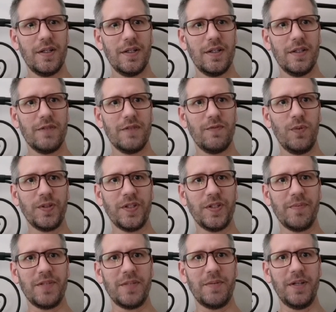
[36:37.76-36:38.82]
It's 4 times
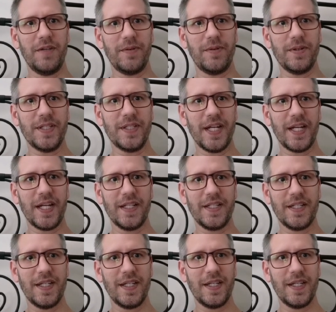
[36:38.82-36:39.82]
speed for a second.